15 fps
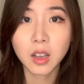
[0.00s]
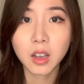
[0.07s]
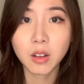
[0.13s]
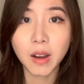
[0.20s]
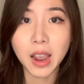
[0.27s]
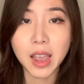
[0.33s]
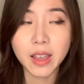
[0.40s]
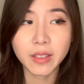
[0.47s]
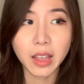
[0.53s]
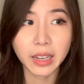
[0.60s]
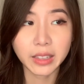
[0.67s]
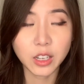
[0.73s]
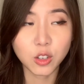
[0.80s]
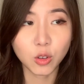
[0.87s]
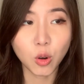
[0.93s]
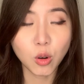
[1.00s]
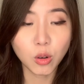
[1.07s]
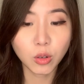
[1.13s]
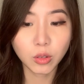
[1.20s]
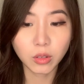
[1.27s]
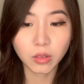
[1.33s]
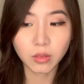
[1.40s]
right? And like, this
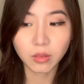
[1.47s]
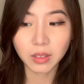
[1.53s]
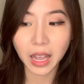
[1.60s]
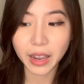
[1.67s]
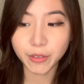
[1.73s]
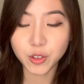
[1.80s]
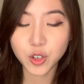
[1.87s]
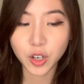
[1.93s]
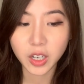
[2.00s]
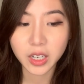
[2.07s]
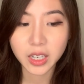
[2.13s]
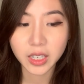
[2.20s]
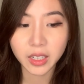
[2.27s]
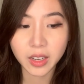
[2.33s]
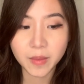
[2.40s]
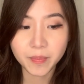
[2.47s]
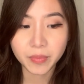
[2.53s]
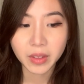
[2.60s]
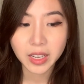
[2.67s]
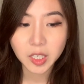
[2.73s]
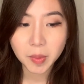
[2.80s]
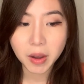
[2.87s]
whole life journey
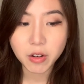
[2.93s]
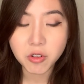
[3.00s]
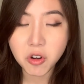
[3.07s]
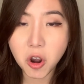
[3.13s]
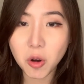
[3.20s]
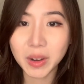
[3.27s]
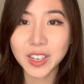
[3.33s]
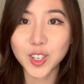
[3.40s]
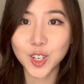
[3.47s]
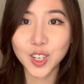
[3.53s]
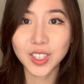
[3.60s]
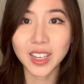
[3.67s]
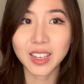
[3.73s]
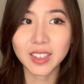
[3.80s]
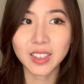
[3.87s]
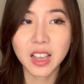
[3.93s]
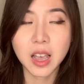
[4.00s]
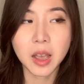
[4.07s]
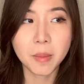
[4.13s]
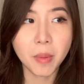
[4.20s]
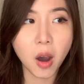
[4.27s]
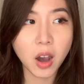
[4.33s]
is about knowing Jesus.
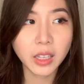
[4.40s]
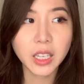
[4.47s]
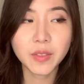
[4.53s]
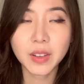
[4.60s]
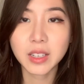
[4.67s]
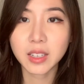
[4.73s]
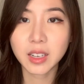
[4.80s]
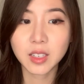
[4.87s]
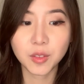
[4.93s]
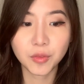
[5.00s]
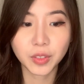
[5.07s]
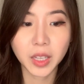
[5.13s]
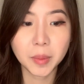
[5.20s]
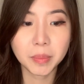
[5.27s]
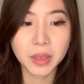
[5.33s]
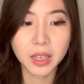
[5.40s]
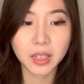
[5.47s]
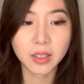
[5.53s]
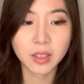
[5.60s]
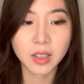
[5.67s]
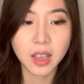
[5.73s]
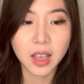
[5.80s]
Paul even says in
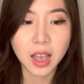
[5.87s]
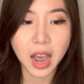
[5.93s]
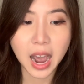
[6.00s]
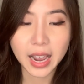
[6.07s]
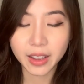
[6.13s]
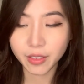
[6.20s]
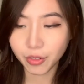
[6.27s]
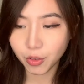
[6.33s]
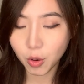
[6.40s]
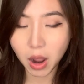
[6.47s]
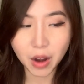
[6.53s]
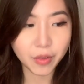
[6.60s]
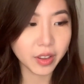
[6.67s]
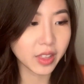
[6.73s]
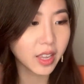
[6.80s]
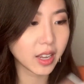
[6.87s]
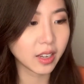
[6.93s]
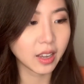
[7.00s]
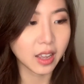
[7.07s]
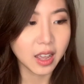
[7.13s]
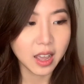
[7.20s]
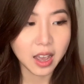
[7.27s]
Philippians, I call
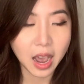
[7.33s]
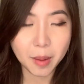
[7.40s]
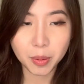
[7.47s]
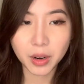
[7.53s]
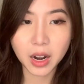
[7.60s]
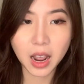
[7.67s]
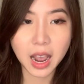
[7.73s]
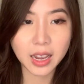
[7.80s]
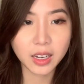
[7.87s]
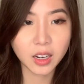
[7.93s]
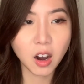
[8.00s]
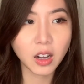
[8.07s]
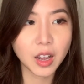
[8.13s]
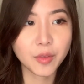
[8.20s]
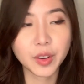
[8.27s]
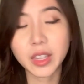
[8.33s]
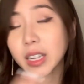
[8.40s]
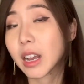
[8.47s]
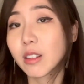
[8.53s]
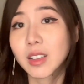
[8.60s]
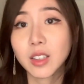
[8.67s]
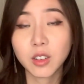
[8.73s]
everything
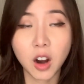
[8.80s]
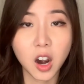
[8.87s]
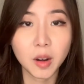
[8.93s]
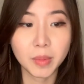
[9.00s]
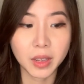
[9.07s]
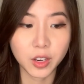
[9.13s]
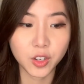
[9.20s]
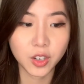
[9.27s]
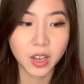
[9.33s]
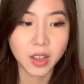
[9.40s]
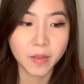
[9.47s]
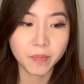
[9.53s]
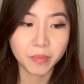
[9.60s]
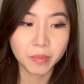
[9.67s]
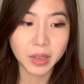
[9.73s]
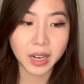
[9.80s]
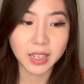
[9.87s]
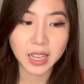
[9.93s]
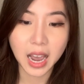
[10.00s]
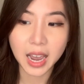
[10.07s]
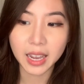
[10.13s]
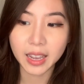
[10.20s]
else as garbage
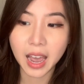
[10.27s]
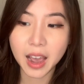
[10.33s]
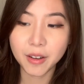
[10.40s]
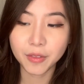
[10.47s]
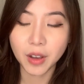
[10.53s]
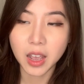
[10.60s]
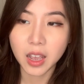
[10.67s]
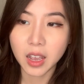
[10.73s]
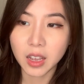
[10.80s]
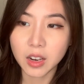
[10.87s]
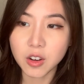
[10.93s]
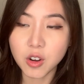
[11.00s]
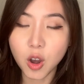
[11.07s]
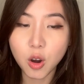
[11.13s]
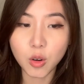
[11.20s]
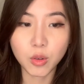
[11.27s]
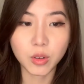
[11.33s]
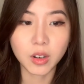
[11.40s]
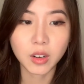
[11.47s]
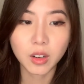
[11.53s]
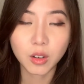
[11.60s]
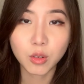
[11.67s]
because I have
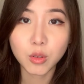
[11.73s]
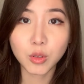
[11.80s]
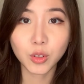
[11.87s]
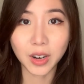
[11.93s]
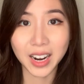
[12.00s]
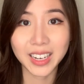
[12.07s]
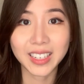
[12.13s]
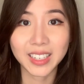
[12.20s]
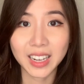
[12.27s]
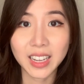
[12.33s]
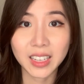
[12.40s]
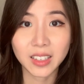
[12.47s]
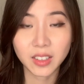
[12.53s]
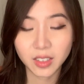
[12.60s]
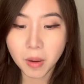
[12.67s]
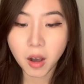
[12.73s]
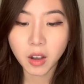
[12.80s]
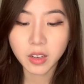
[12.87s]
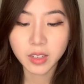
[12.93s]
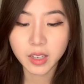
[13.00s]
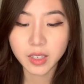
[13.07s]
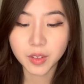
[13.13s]
known who Christ is.
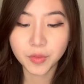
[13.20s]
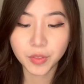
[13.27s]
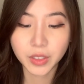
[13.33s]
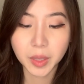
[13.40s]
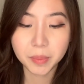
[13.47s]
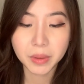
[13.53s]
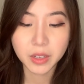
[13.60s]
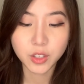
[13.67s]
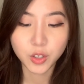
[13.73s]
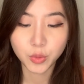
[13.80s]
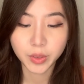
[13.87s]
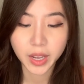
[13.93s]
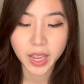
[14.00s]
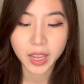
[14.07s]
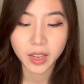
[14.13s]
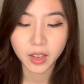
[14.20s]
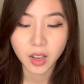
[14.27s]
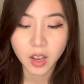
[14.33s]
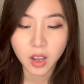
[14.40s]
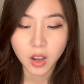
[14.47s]
Paul says in Philippians 3:8,